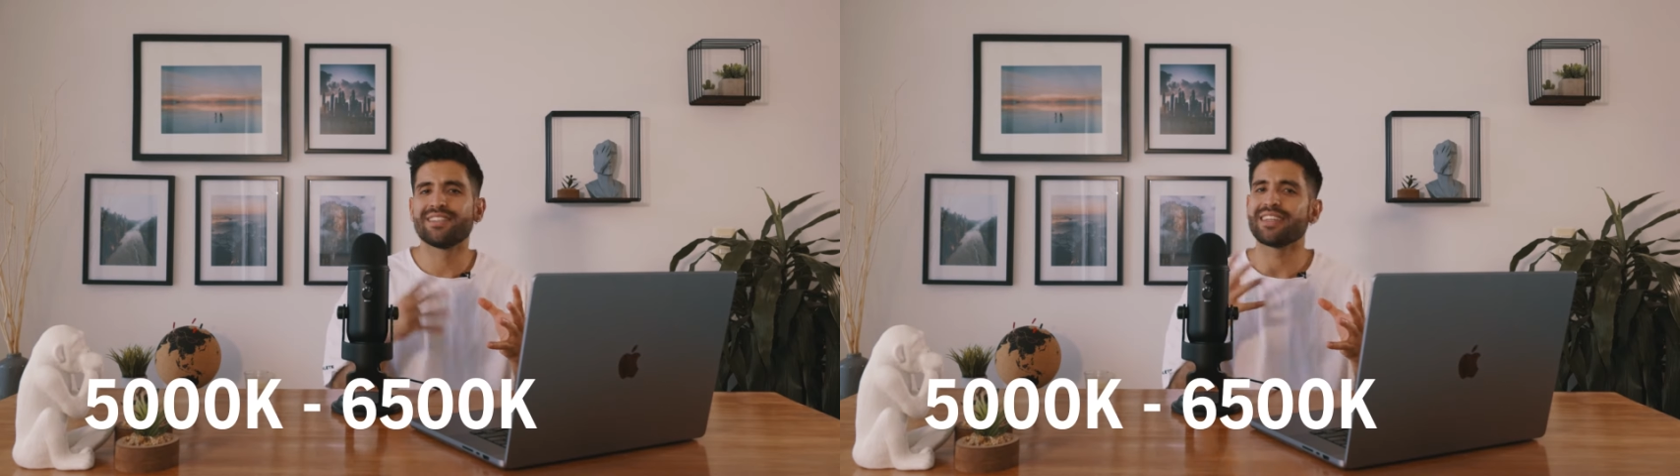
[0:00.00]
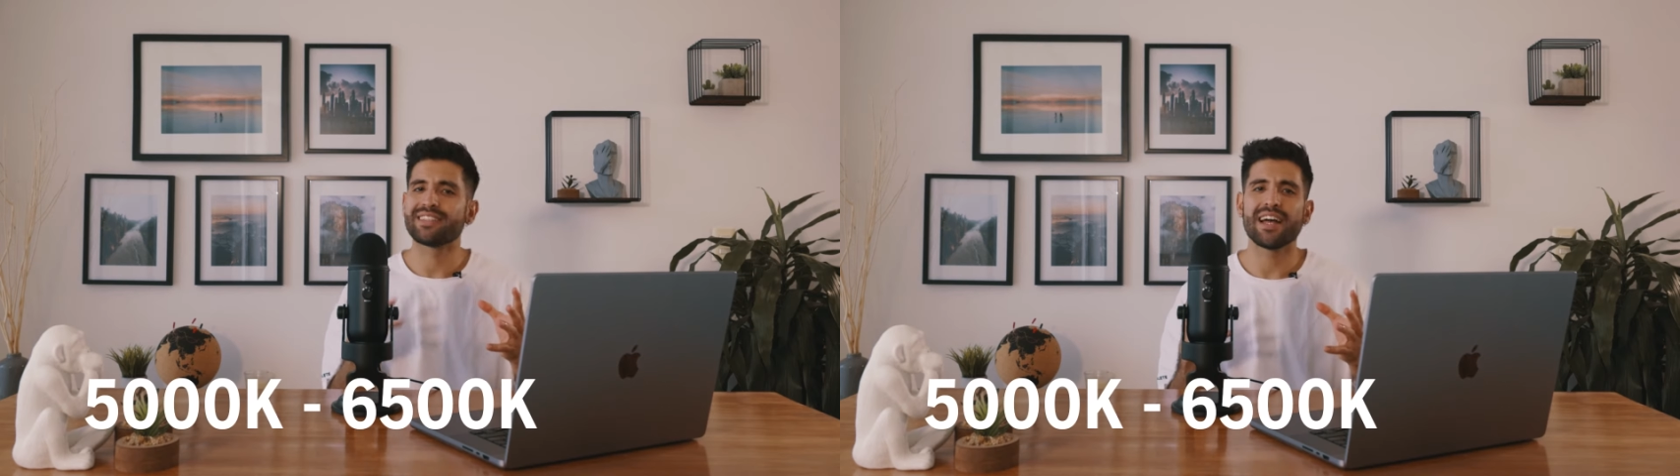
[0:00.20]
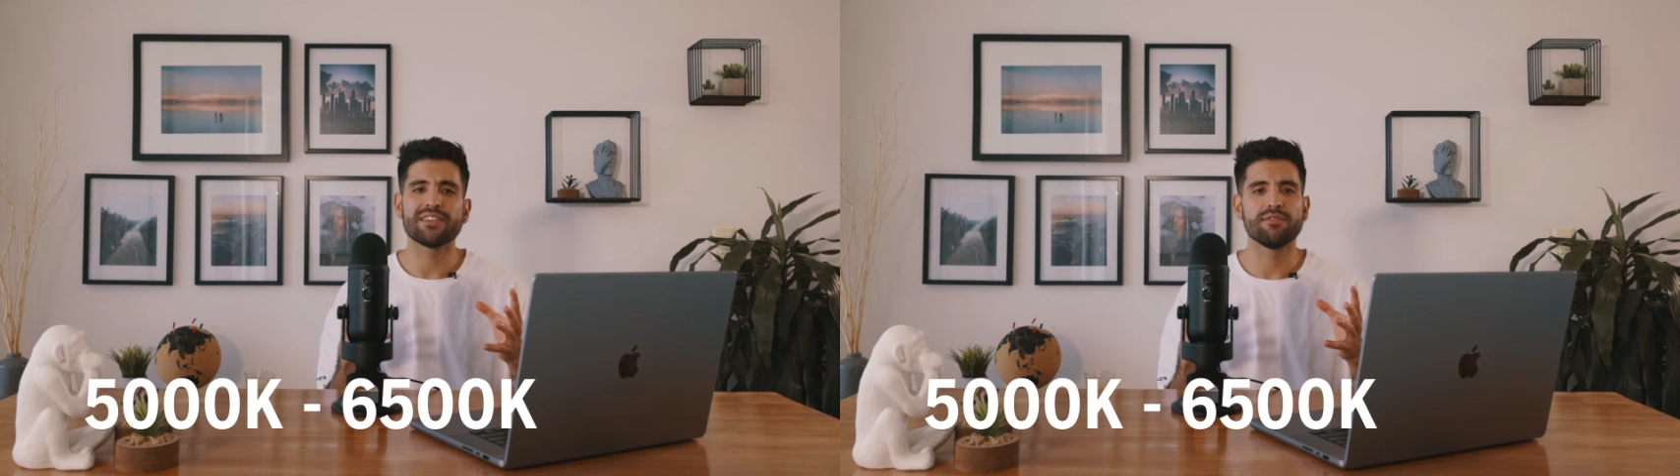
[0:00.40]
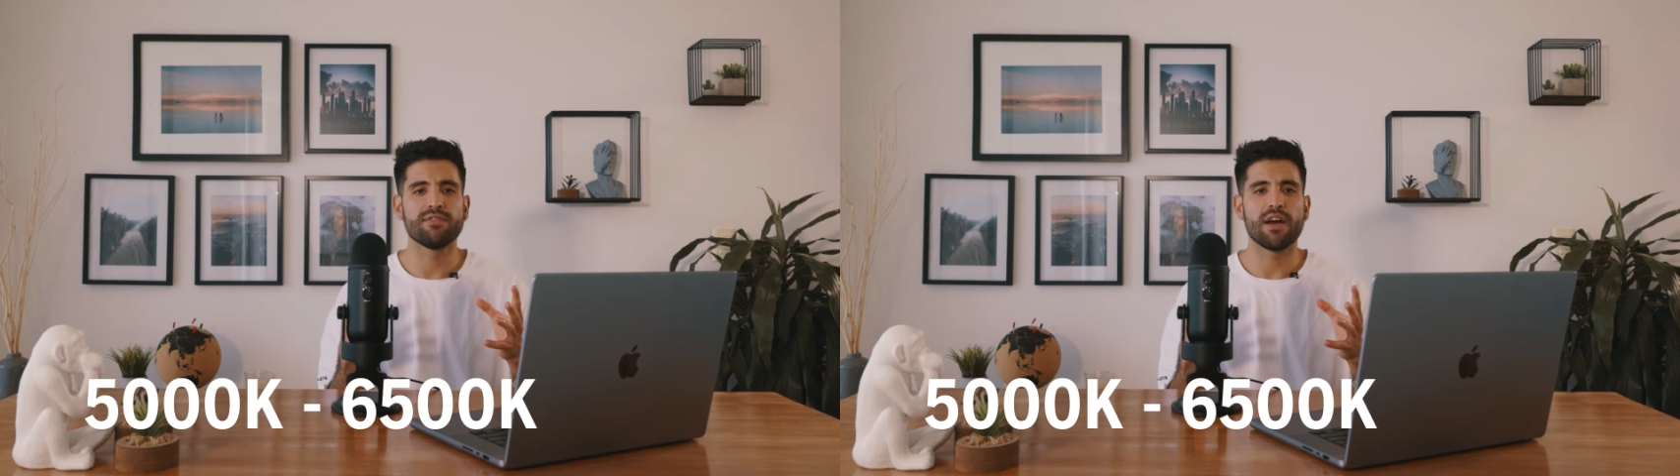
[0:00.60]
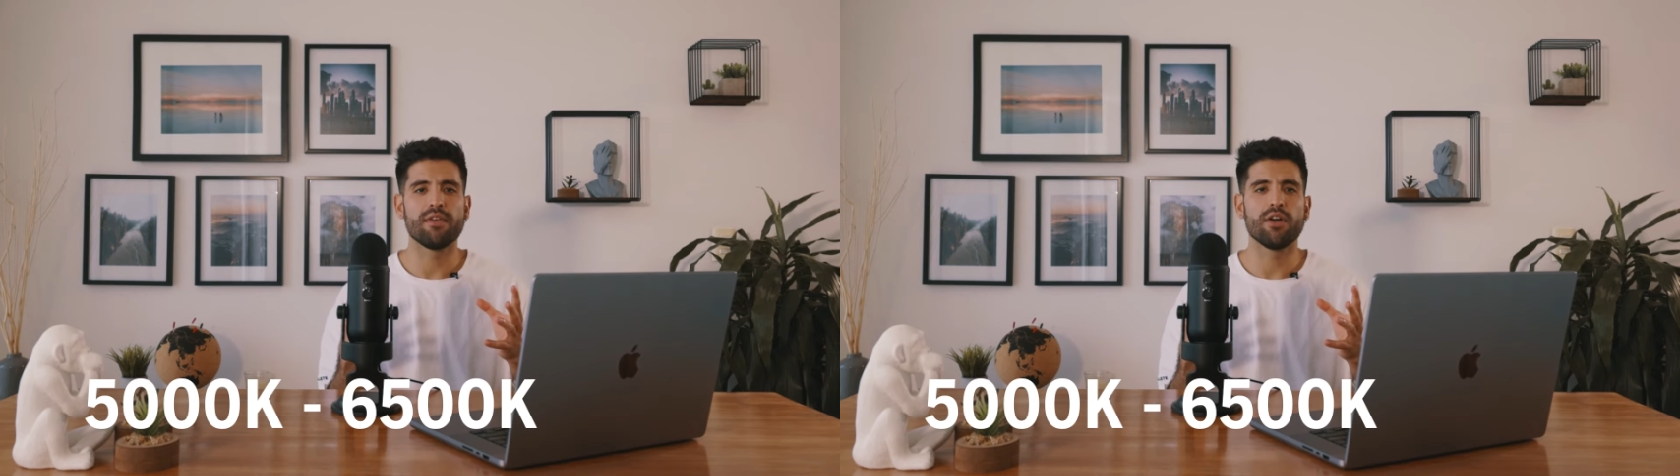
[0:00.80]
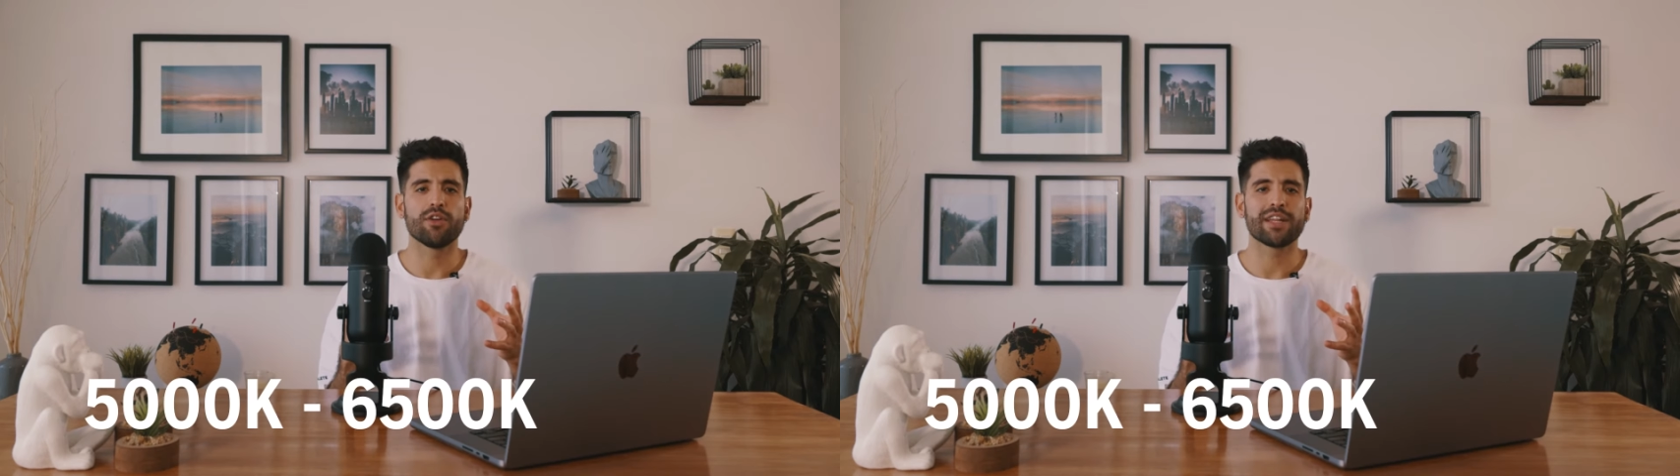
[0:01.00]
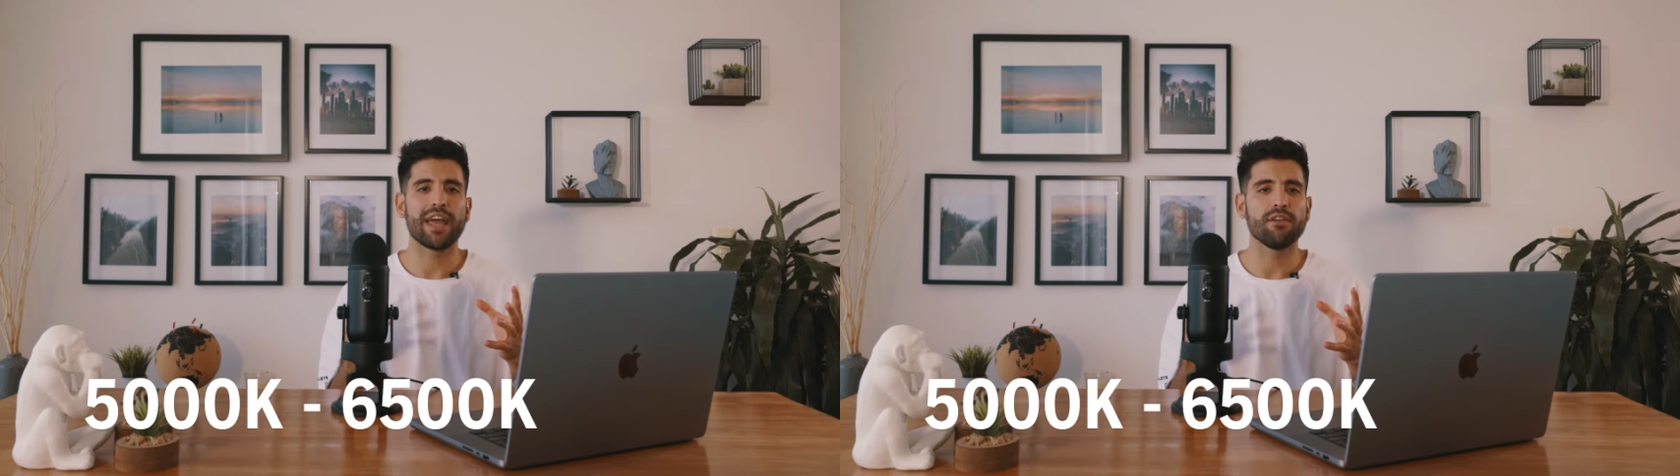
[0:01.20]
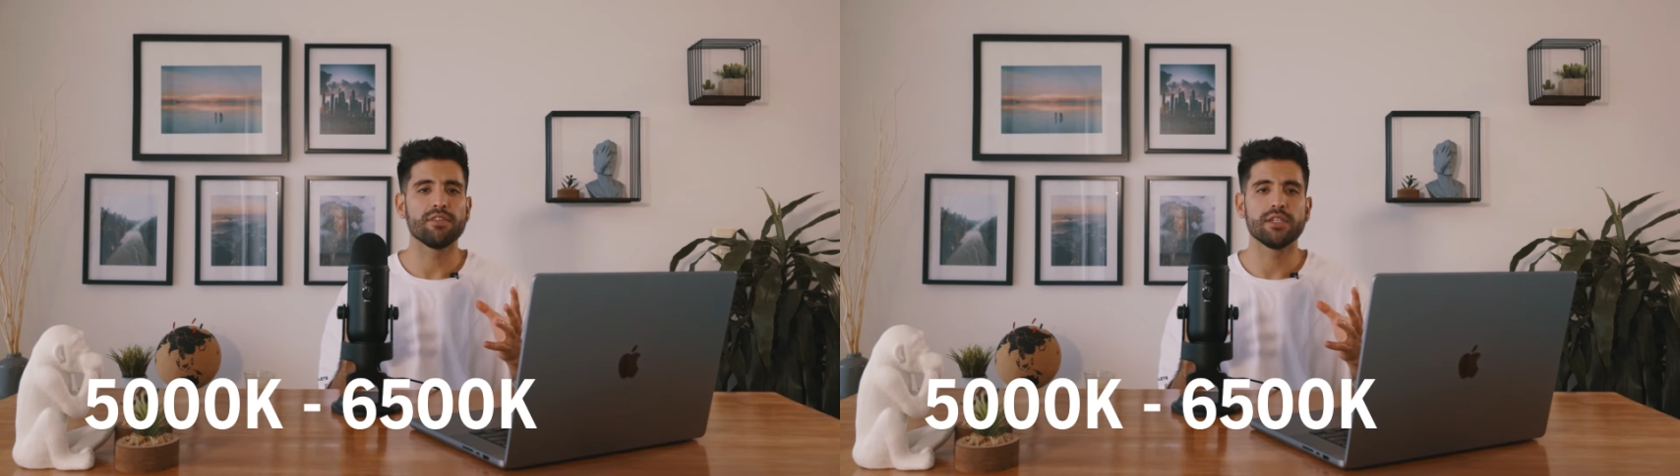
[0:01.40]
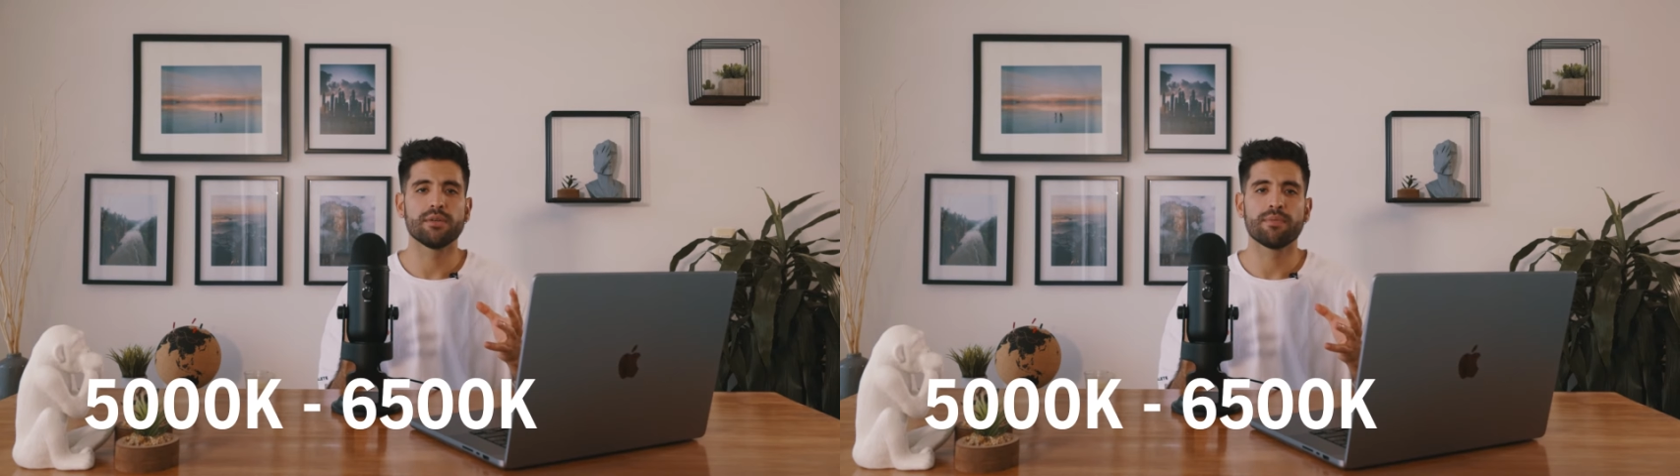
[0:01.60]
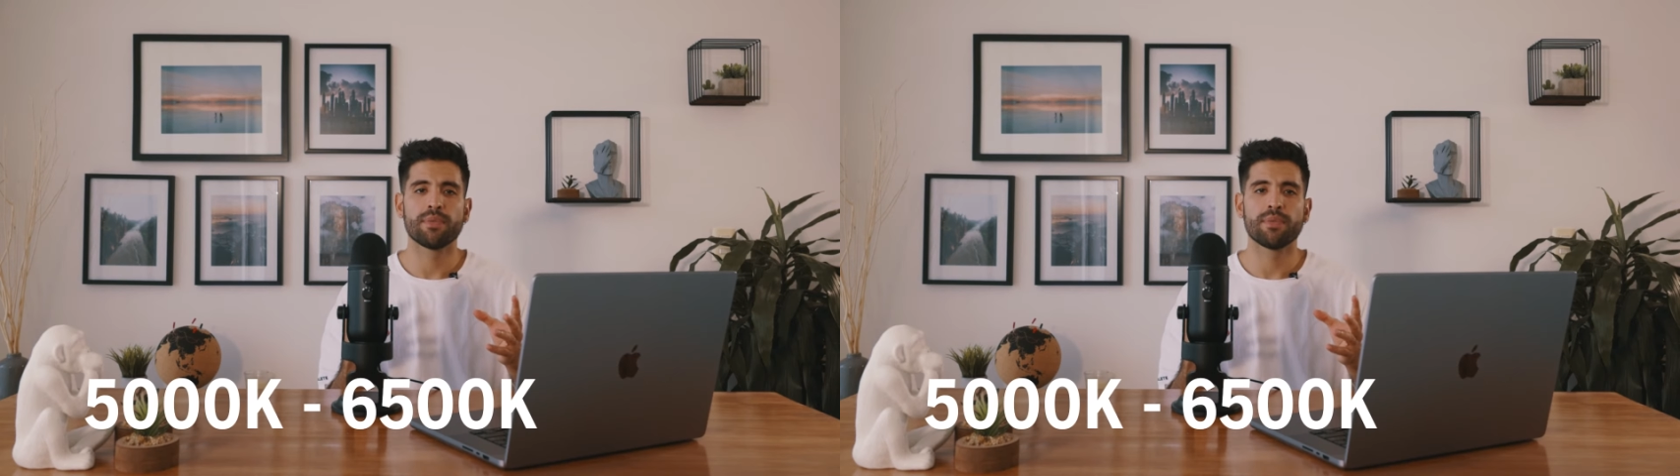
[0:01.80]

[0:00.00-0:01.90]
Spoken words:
6,500 Kelvin.